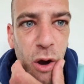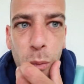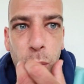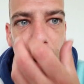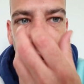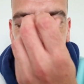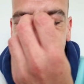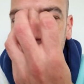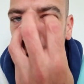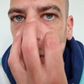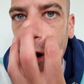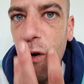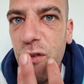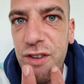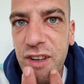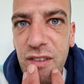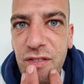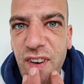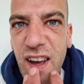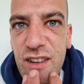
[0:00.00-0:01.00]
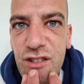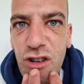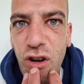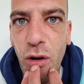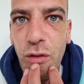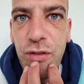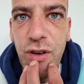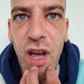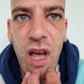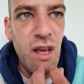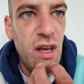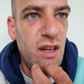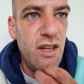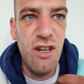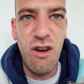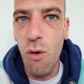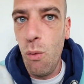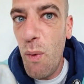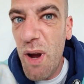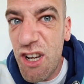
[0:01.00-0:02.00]
Why is it not over your face, love?
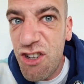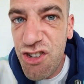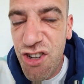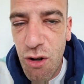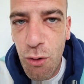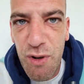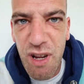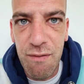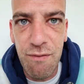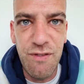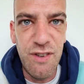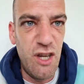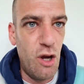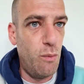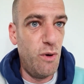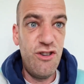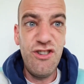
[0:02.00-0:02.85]
You know, we're shielding for you.